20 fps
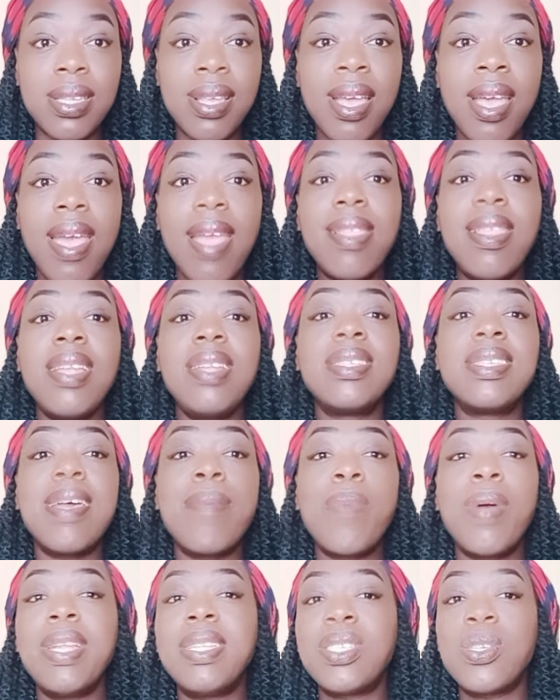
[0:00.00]
And then
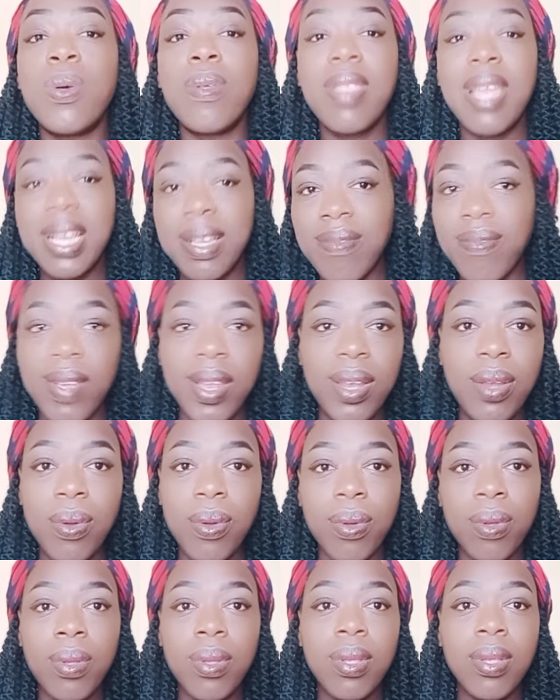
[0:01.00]
someone saw that video.
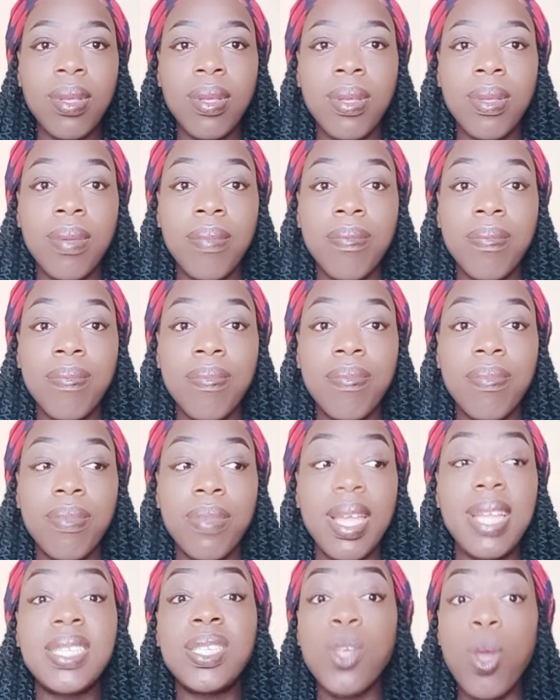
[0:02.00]

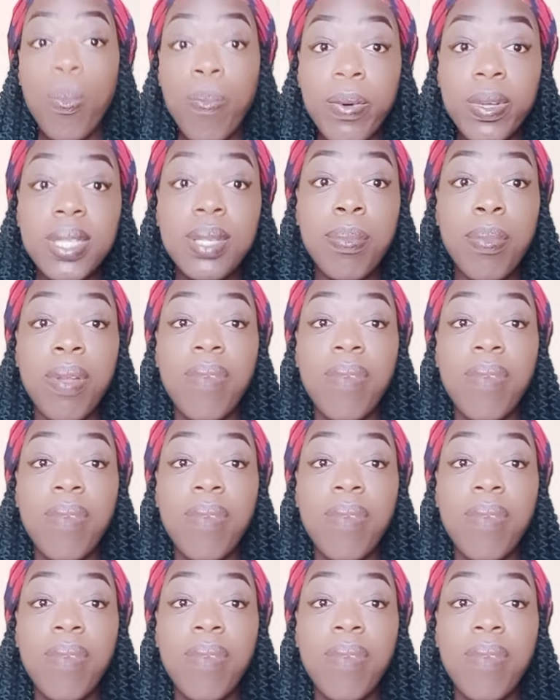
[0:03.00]
It's so possible